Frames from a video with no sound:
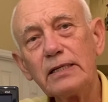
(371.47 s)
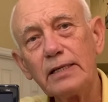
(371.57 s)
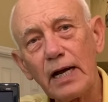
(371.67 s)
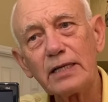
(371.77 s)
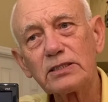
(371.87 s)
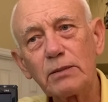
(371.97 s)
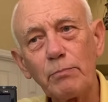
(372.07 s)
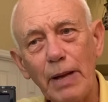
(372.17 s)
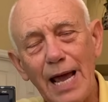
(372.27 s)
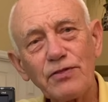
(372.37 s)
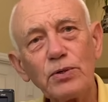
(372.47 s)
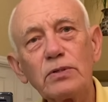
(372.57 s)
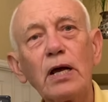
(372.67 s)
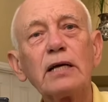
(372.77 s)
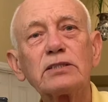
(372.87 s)
does, Matthew
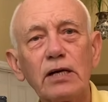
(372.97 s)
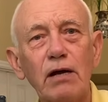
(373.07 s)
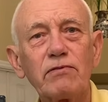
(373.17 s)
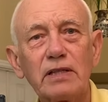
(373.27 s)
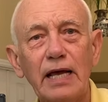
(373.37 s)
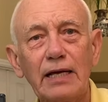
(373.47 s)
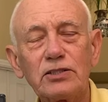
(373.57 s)
does cover that.